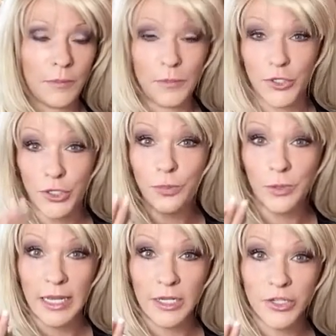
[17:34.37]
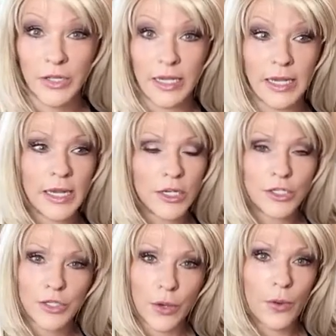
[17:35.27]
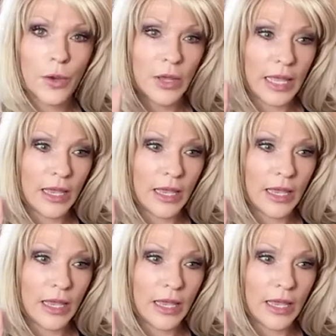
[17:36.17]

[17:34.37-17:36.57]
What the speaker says: supernaturally. So